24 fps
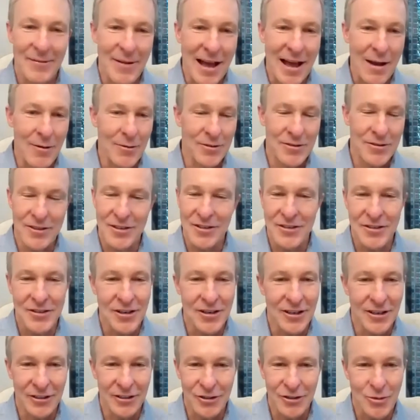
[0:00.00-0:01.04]
I was this
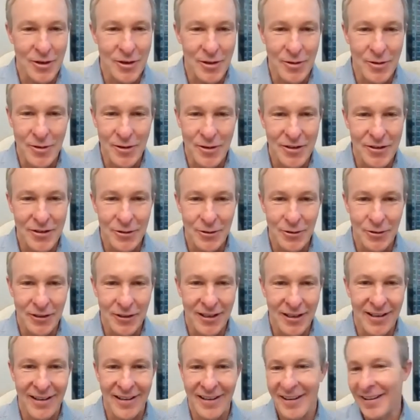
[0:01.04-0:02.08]
young 21-year-old
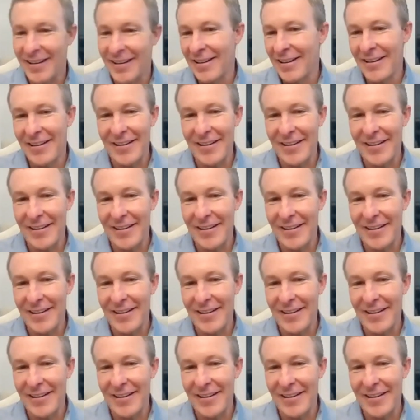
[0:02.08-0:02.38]
kid.